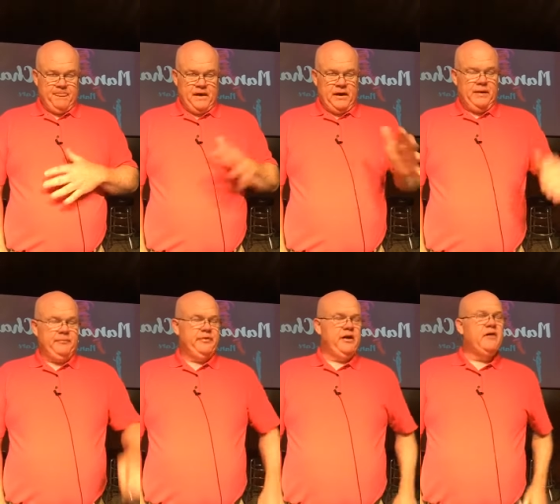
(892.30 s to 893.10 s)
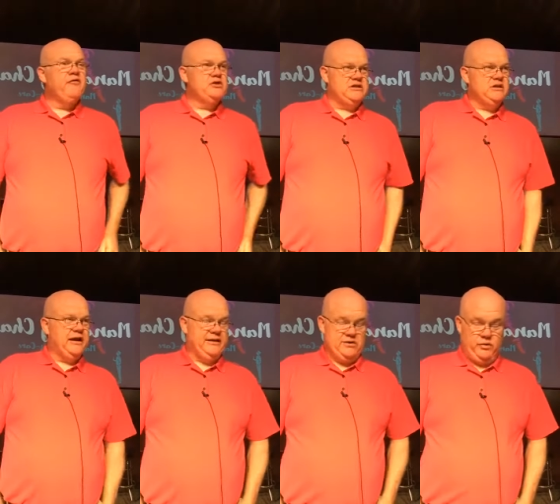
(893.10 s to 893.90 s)
Um, there are verses
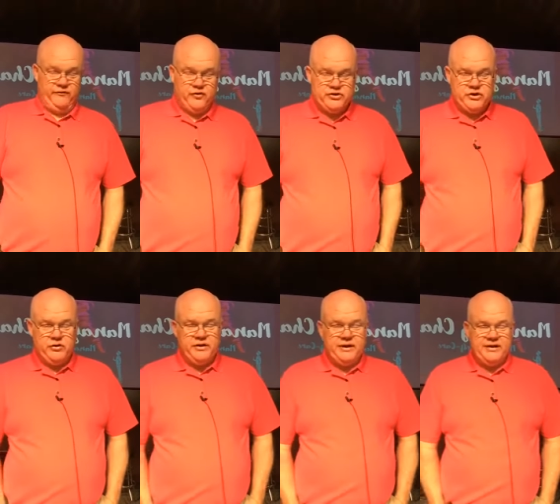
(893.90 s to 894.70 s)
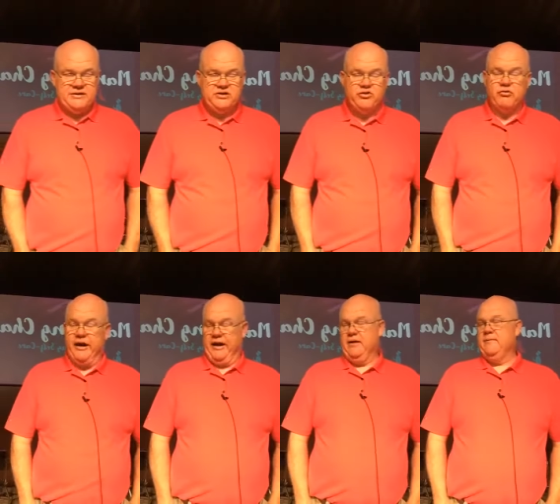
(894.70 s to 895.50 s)
like this one 1 Corinthians
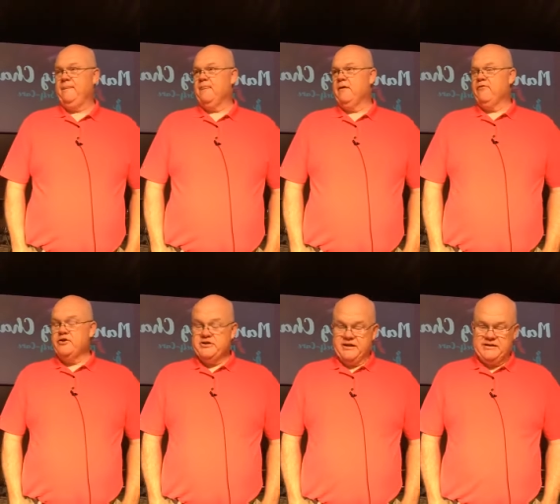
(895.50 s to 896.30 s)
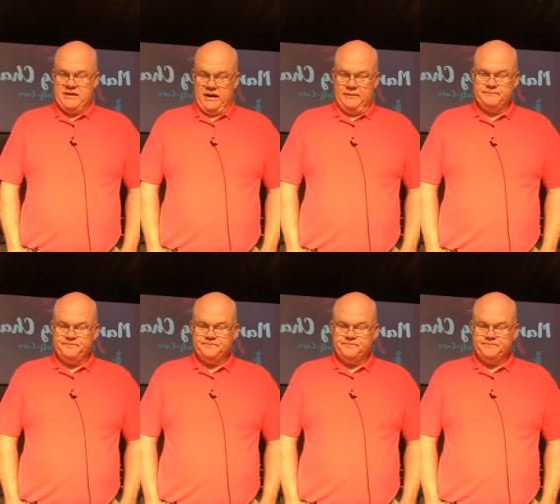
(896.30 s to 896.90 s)
3, verse 16.